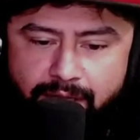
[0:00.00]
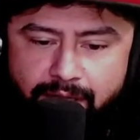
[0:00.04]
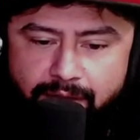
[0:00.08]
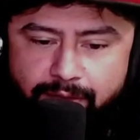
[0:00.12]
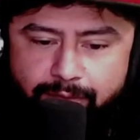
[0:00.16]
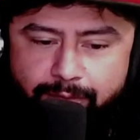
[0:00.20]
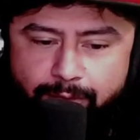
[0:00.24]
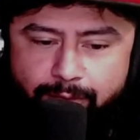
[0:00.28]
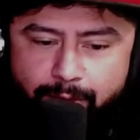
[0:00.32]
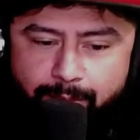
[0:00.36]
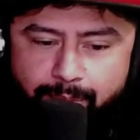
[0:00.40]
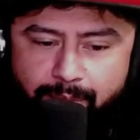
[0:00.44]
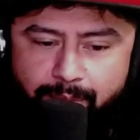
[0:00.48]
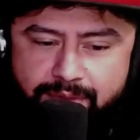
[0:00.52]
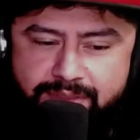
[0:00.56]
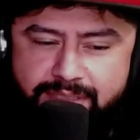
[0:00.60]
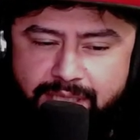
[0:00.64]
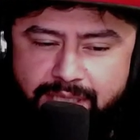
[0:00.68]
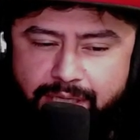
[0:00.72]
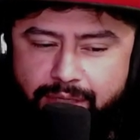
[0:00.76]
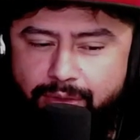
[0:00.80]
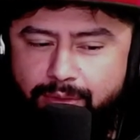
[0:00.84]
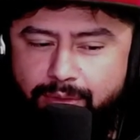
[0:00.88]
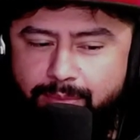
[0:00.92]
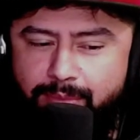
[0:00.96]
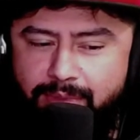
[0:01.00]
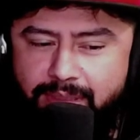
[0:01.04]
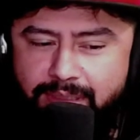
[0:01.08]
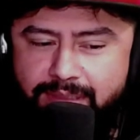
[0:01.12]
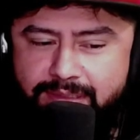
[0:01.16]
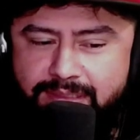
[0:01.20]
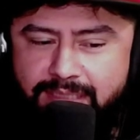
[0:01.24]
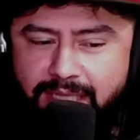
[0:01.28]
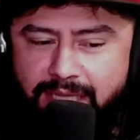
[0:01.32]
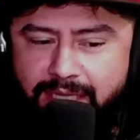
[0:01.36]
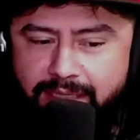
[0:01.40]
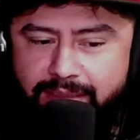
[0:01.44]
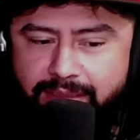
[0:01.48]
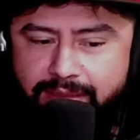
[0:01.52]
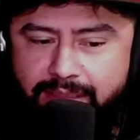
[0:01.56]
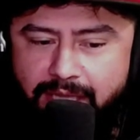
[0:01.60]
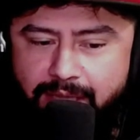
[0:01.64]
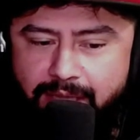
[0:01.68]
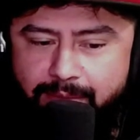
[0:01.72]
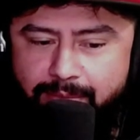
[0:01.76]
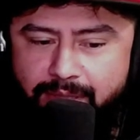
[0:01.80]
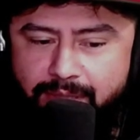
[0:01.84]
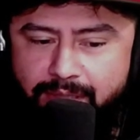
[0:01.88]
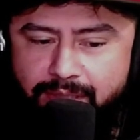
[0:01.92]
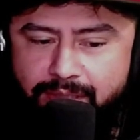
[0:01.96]
4% normal attack
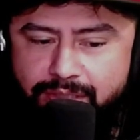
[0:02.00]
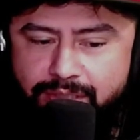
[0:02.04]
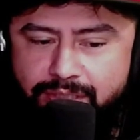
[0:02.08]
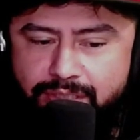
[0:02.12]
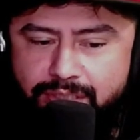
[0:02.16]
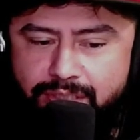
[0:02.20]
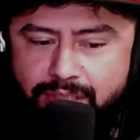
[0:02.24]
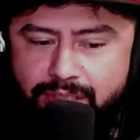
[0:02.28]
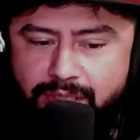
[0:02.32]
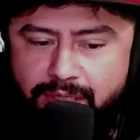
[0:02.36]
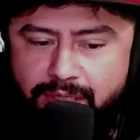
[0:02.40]
damage